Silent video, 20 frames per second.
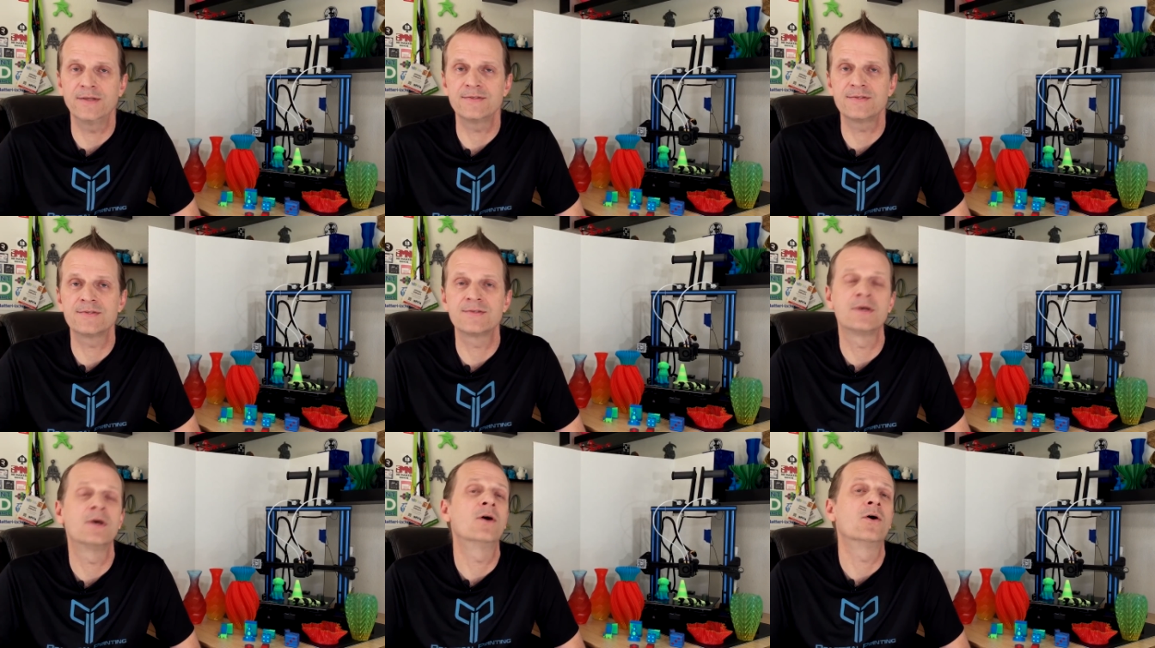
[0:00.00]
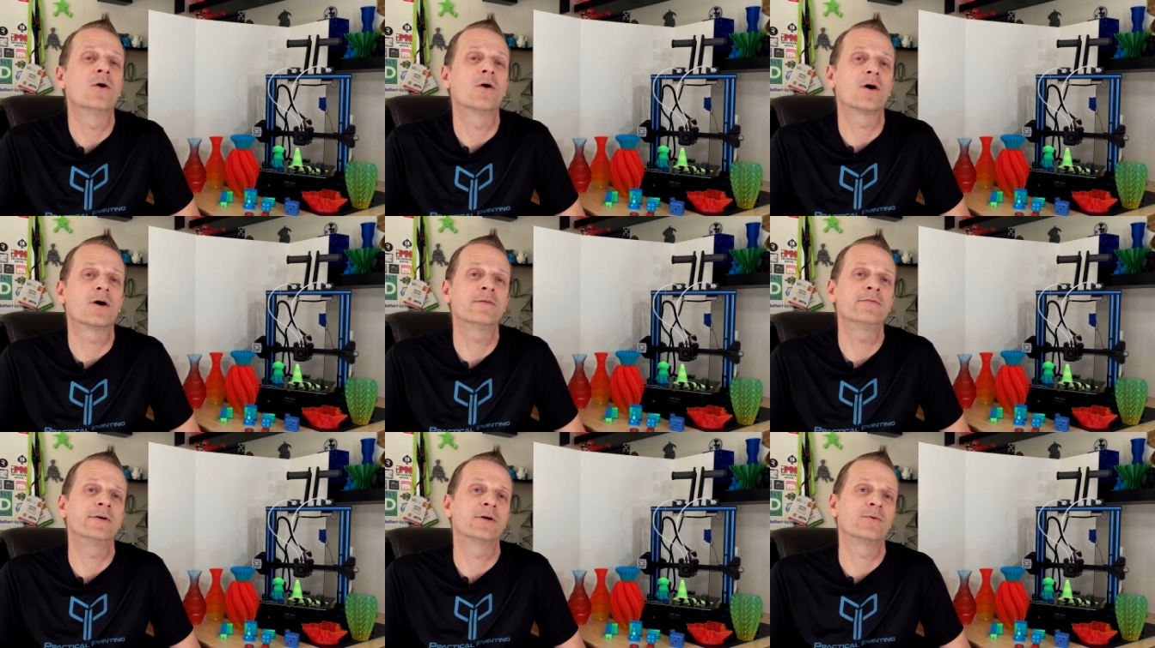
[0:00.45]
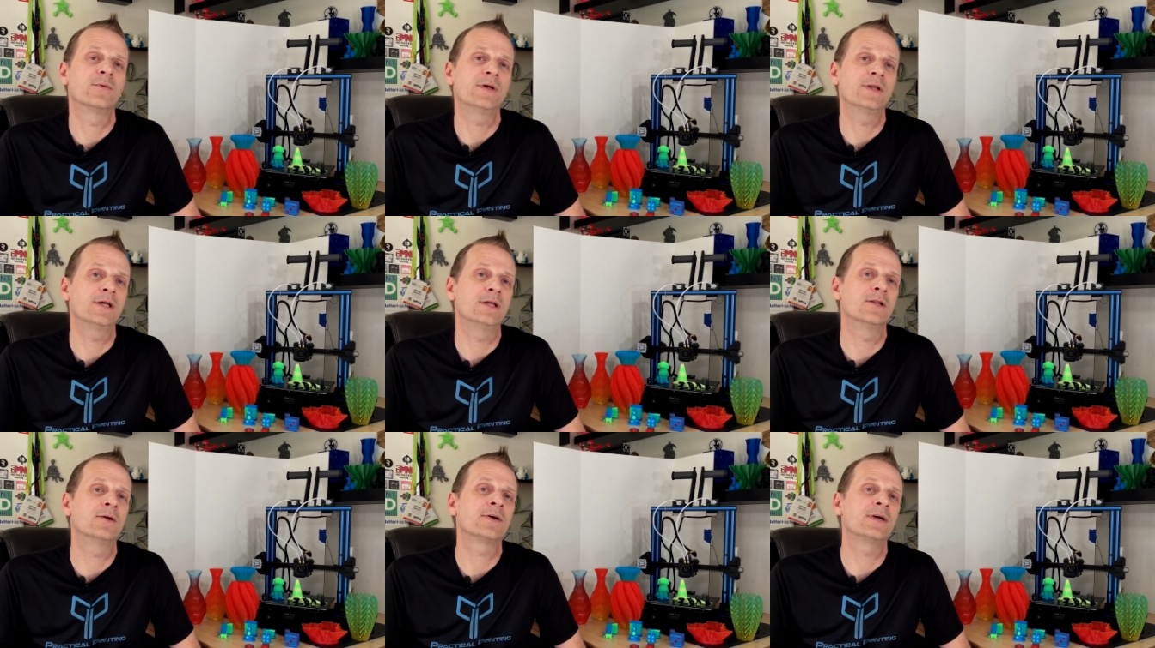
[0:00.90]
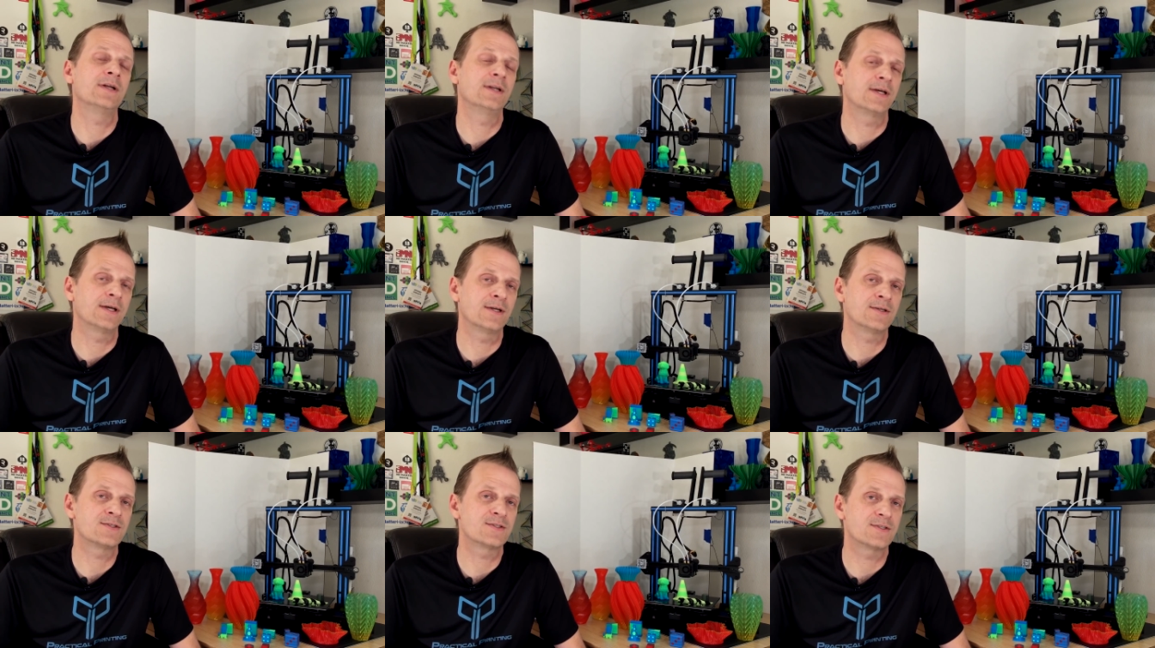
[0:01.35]
prints or if you're really looking
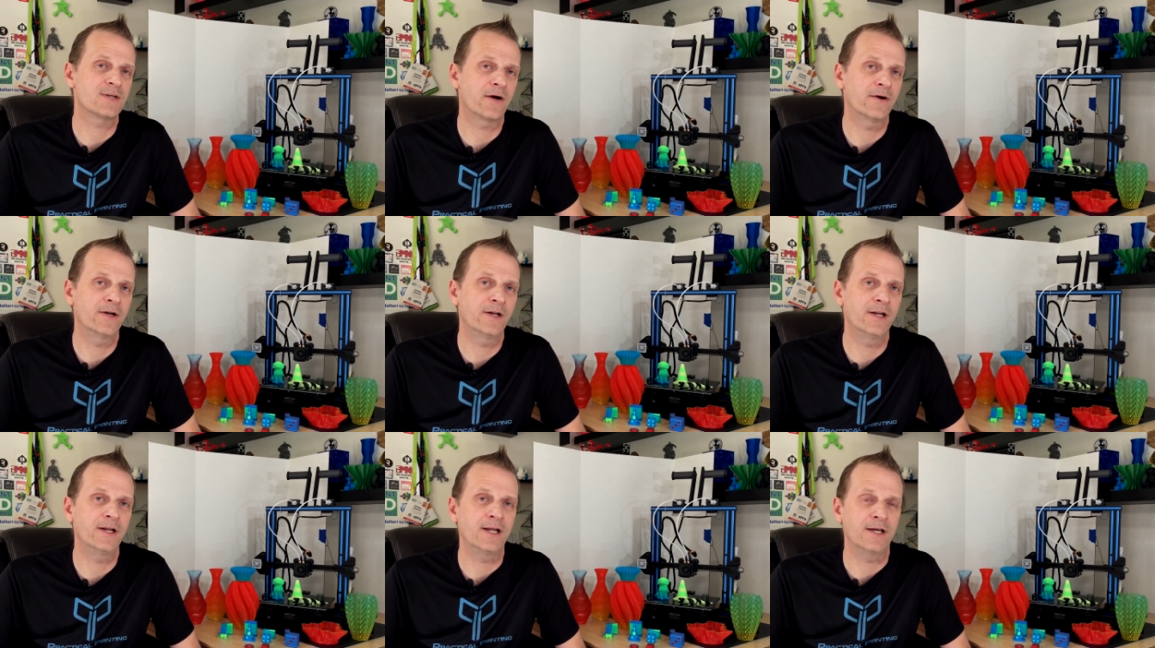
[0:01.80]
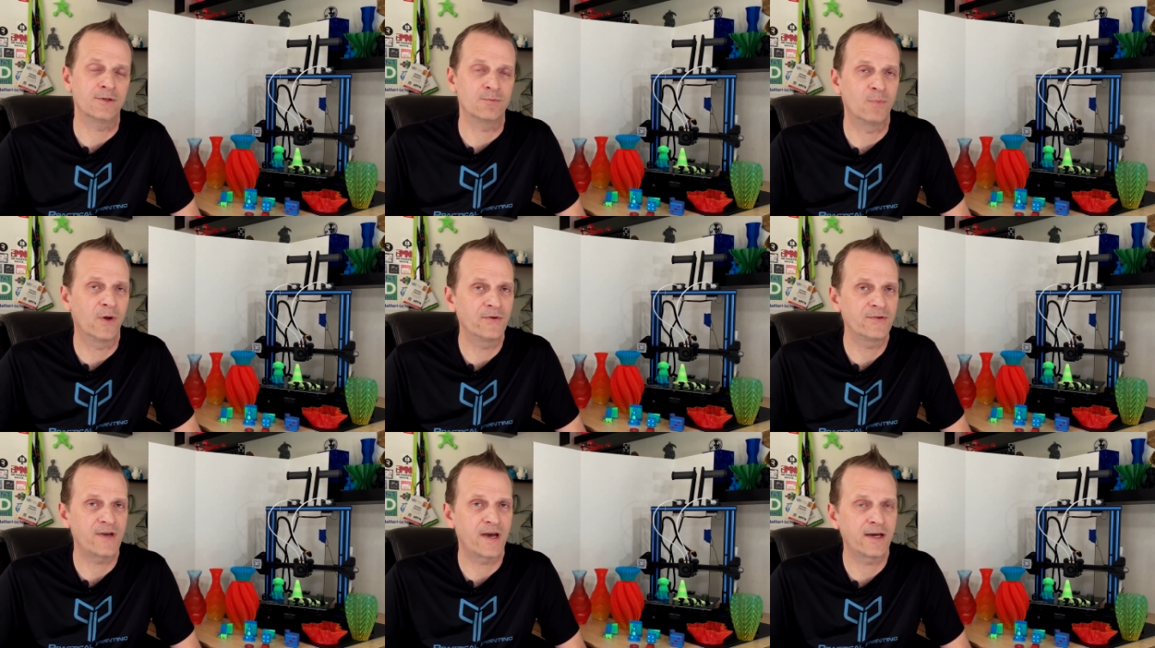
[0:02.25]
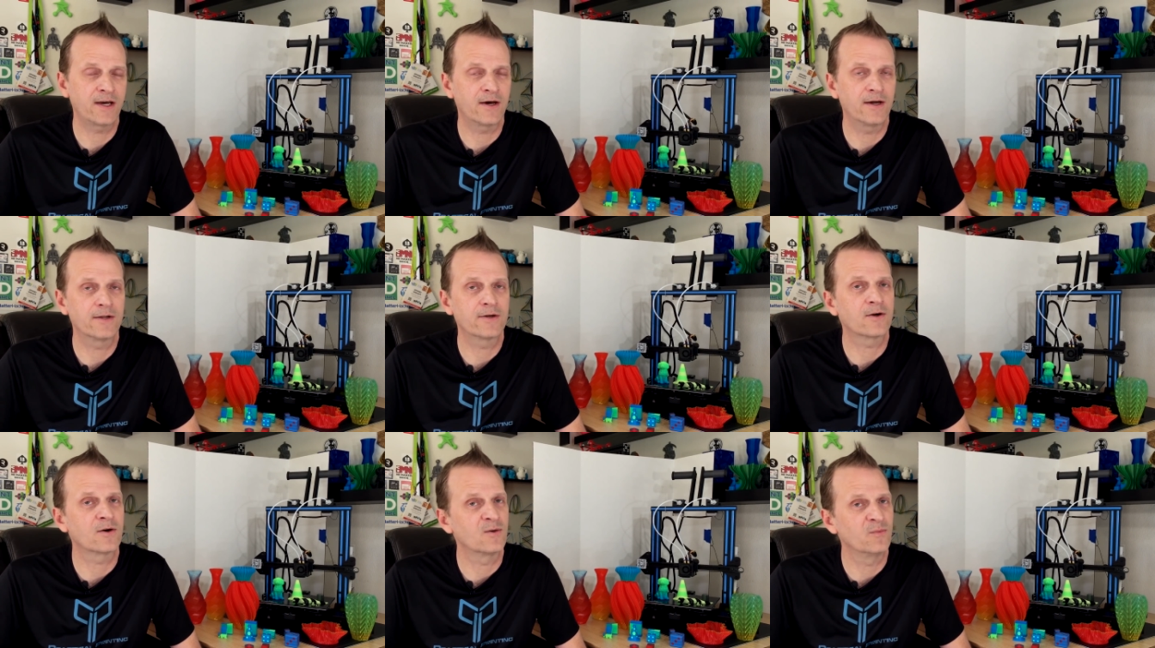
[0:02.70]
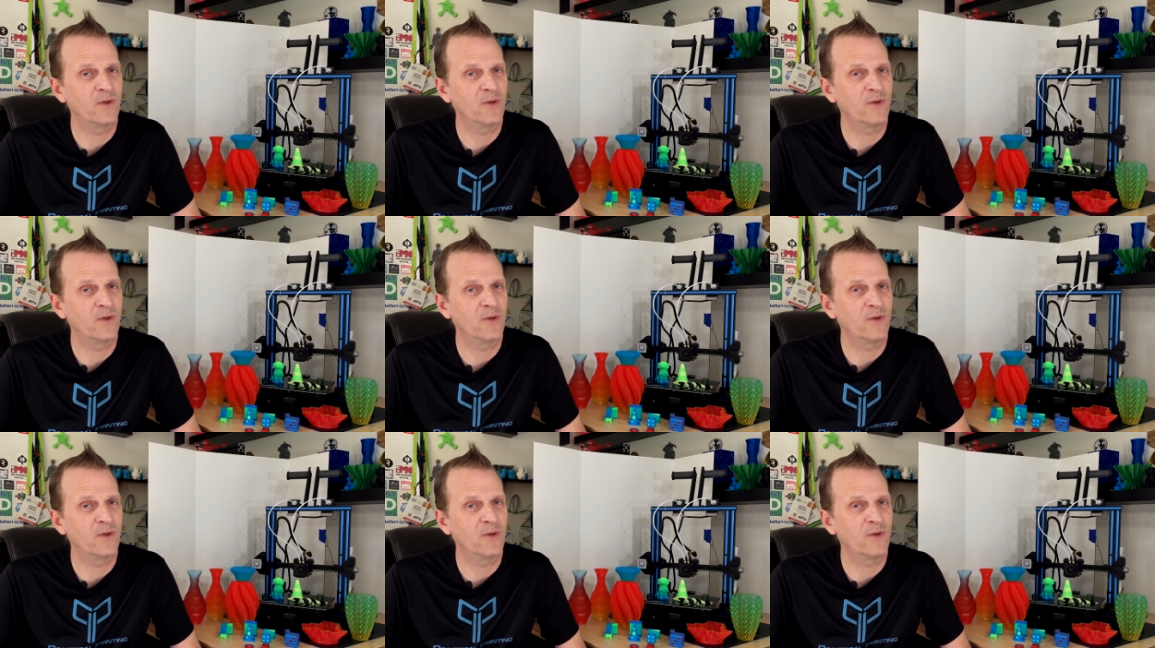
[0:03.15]
to get started in multicolor